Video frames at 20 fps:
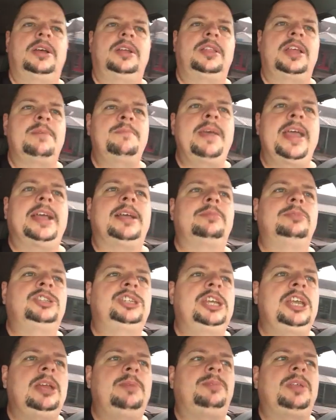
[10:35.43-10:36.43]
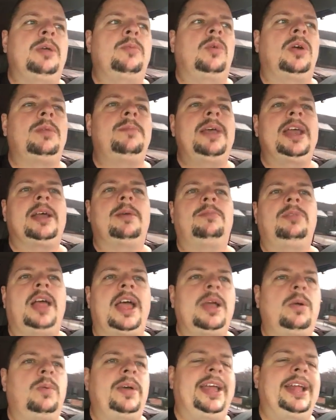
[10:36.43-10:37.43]
They make them cheap. They want to make them
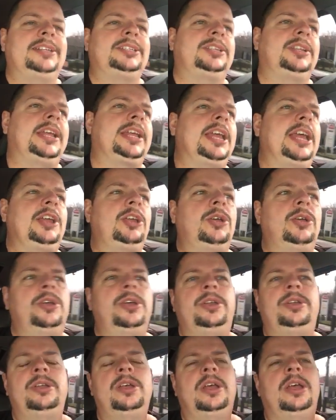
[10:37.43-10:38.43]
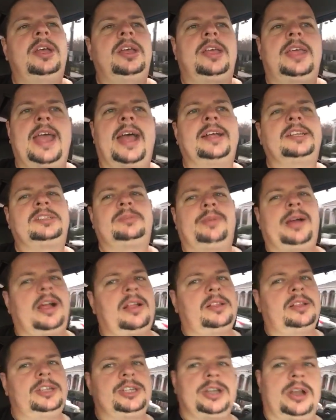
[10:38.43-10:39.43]
lightweight so they get good gas
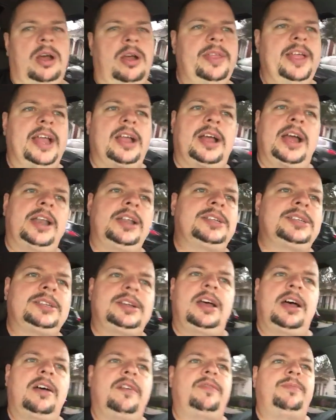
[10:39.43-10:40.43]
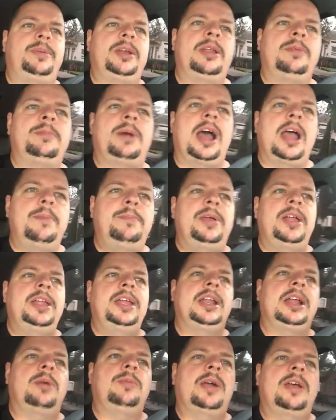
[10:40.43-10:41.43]
mileage and all that kind of stuff. But in my
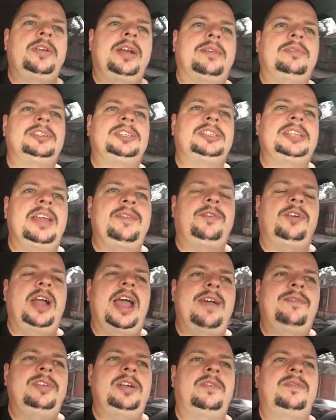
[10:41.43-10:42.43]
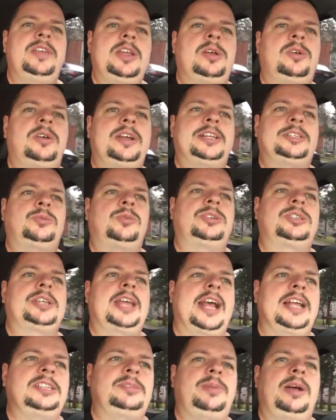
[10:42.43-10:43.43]
opinion, I'd rather have a safer, heavier vehicle that gets worse
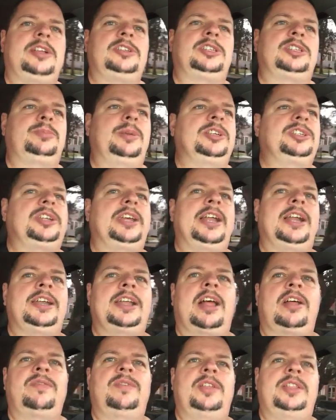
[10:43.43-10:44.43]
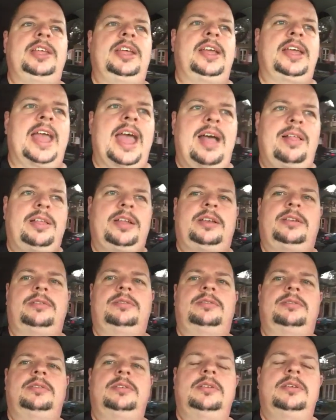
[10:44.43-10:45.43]
gas mileage, especially at $1.50 a
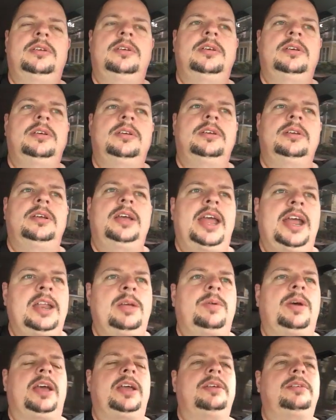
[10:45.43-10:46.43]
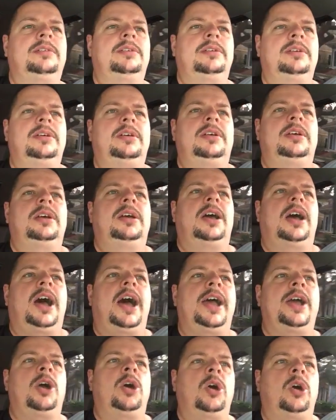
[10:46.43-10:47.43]
gallon. Anyway,
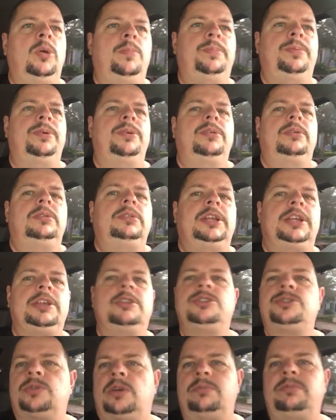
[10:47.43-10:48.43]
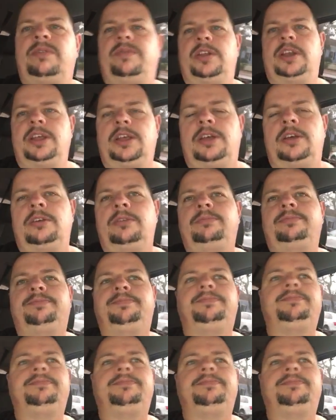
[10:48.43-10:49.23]
I hope that you enjoyed my video.